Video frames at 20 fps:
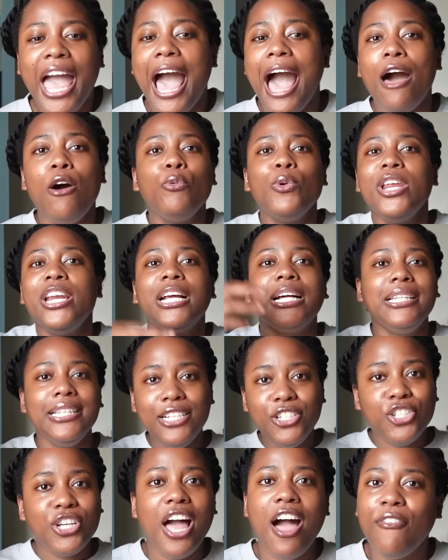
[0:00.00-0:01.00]
I'll read a
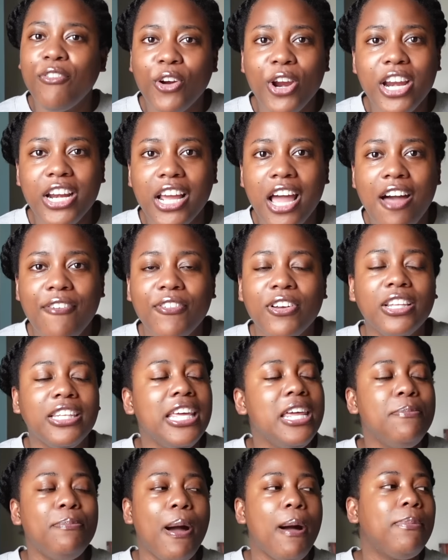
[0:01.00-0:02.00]
clinch cover
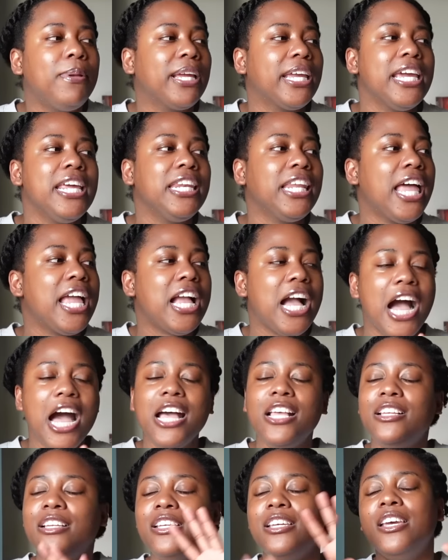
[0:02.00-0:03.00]
in public. And like,
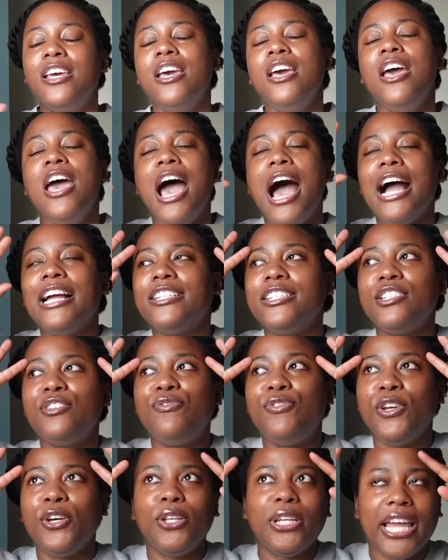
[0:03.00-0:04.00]
I just
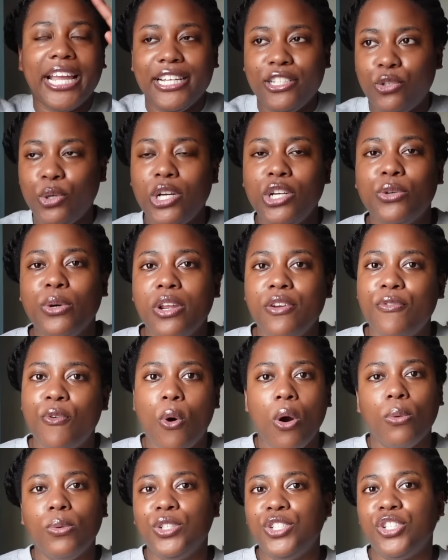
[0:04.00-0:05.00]
feel like in
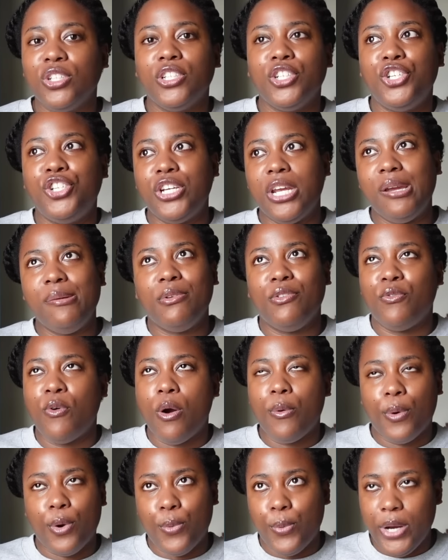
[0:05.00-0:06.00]
2024, we're still ashamed of
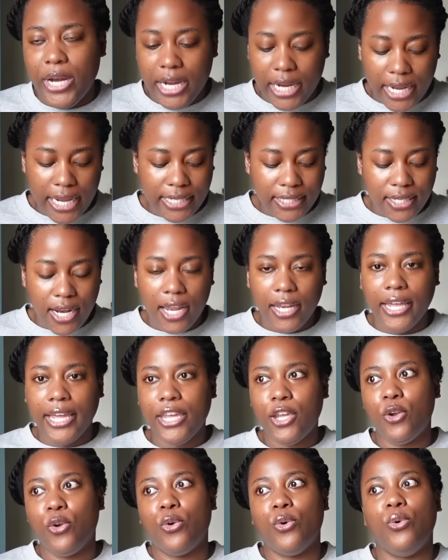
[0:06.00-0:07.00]
what we're reading. It's not
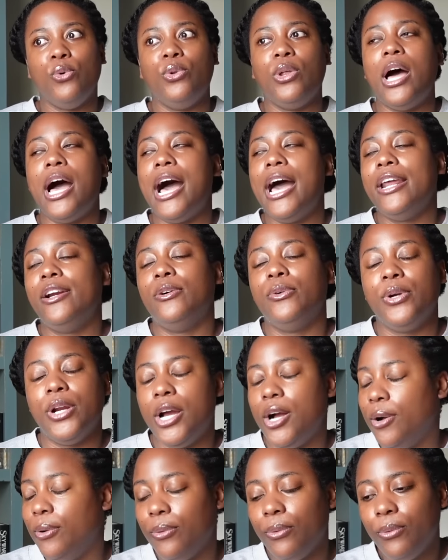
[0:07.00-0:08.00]
like you, I don't
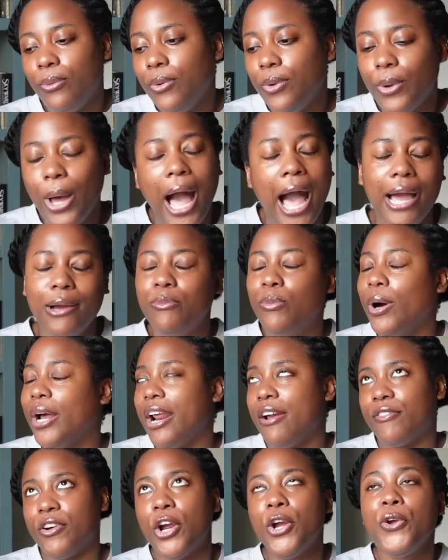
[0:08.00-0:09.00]
know,
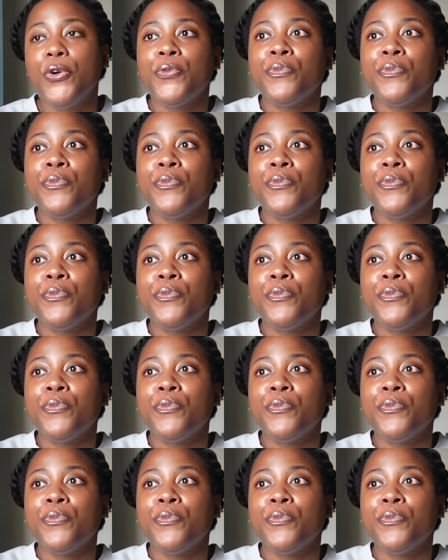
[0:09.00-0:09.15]
whatever.